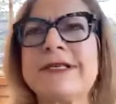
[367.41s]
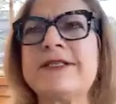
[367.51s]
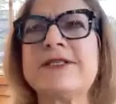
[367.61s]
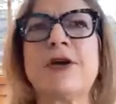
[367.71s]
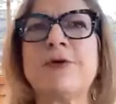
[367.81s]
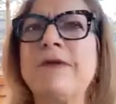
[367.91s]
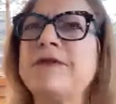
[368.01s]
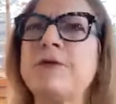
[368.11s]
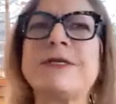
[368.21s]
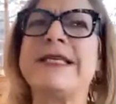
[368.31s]
And so
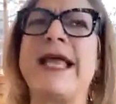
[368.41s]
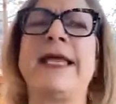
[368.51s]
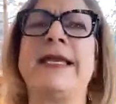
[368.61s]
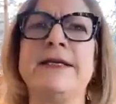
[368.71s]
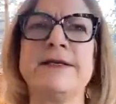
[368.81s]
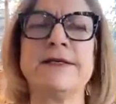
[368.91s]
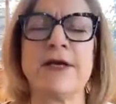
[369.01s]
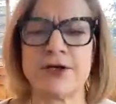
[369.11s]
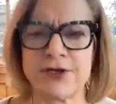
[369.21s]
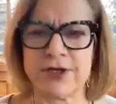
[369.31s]
if there was any
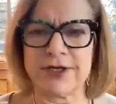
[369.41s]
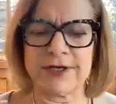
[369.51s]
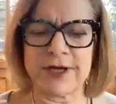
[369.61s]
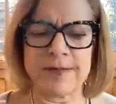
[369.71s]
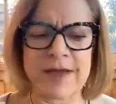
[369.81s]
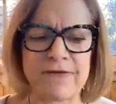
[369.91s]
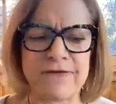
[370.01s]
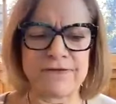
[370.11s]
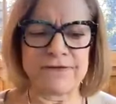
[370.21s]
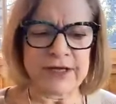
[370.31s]
discussion about,
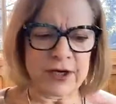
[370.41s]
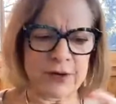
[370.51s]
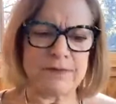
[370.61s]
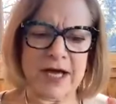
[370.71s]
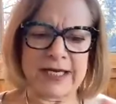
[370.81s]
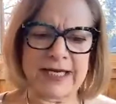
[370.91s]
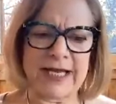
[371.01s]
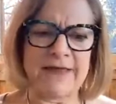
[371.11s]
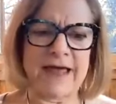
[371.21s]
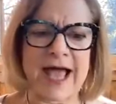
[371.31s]
you know, money
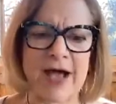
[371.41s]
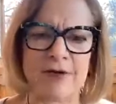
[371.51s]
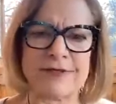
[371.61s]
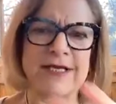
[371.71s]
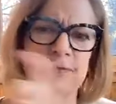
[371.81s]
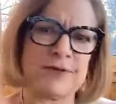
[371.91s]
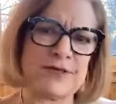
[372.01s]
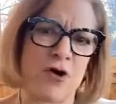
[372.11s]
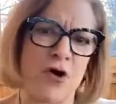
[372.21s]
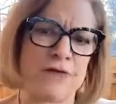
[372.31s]
in the house, it
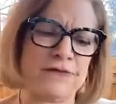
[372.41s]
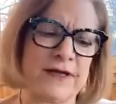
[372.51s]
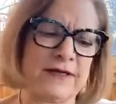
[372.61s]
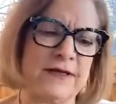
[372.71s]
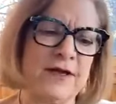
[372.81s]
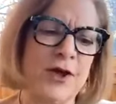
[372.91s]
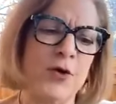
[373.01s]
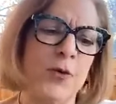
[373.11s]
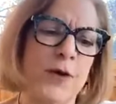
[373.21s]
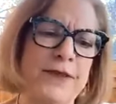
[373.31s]
was often
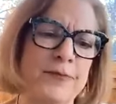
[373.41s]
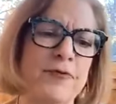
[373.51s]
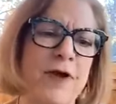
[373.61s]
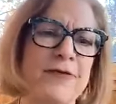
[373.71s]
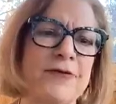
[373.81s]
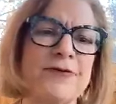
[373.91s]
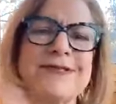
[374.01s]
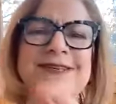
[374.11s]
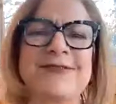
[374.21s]
with the brothers.